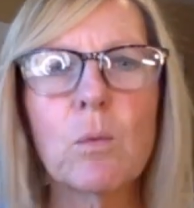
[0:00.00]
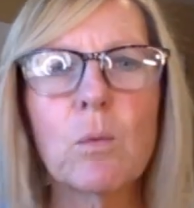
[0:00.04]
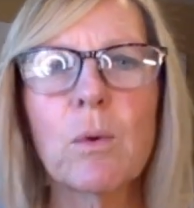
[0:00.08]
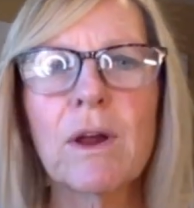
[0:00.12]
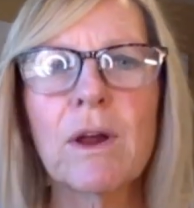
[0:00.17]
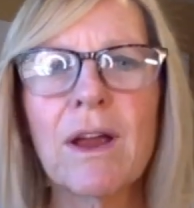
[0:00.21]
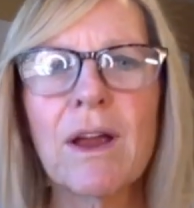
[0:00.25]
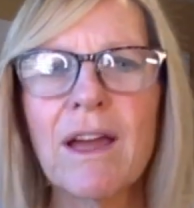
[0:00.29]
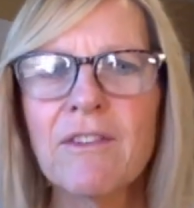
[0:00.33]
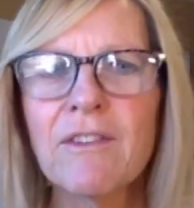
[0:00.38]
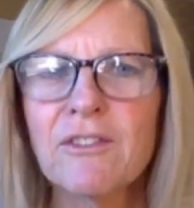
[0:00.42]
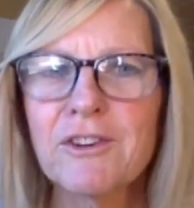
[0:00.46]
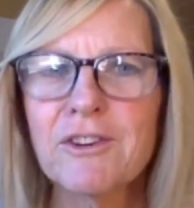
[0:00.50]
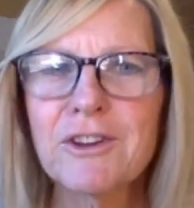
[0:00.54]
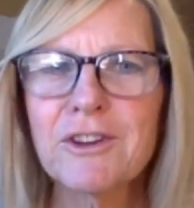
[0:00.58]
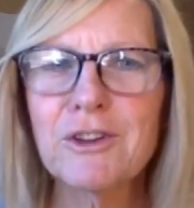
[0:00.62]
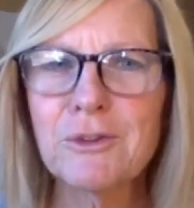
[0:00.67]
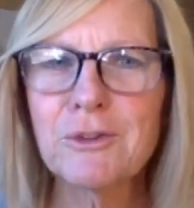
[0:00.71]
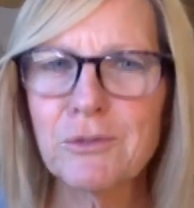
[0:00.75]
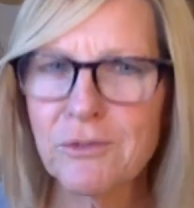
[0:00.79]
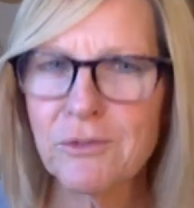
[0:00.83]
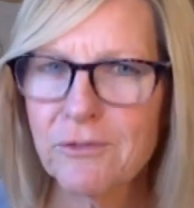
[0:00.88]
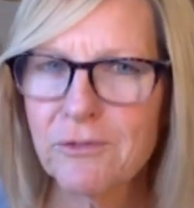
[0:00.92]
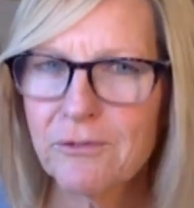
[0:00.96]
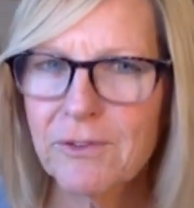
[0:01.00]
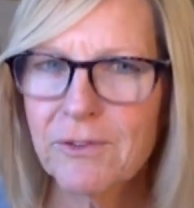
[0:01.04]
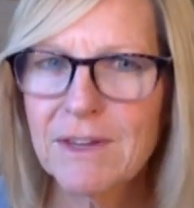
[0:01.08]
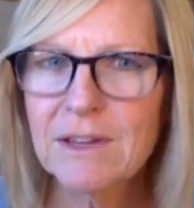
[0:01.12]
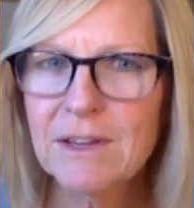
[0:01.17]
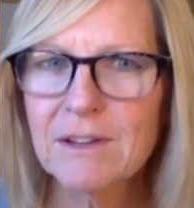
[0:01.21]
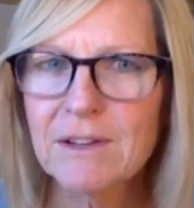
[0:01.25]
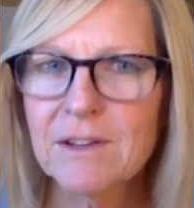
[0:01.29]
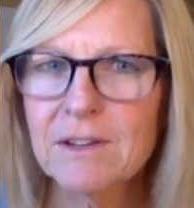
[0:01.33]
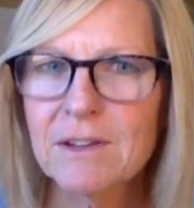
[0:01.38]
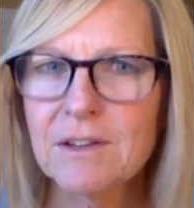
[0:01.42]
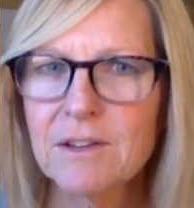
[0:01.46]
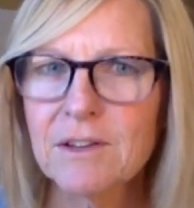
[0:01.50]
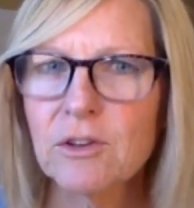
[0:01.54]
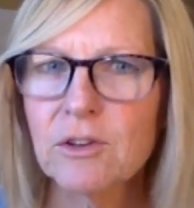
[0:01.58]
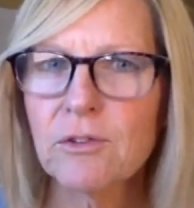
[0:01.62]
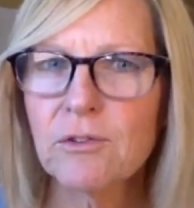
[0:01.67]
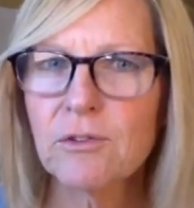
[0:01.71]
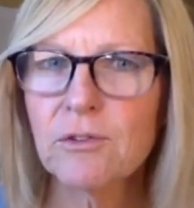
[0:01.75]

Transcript: wherever you feel your